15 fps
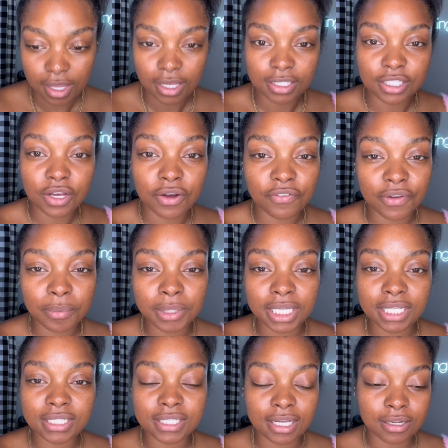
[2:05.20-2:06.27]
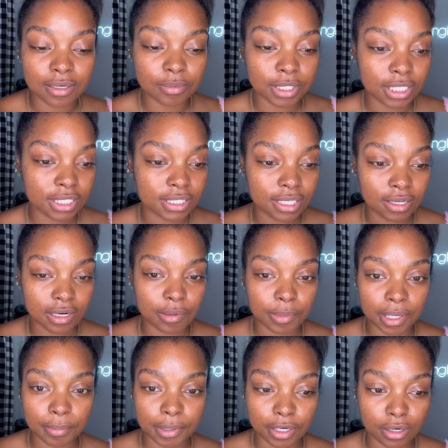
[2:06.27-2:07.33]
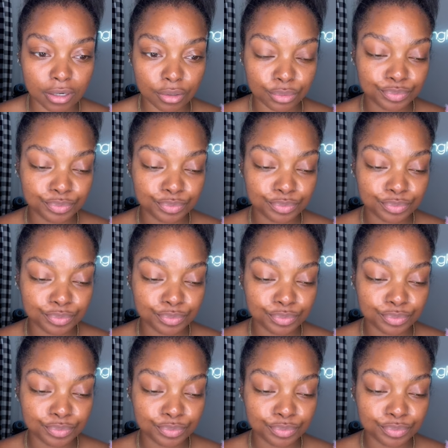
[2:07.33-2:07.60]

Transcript: So if I'm looking down at my mirror.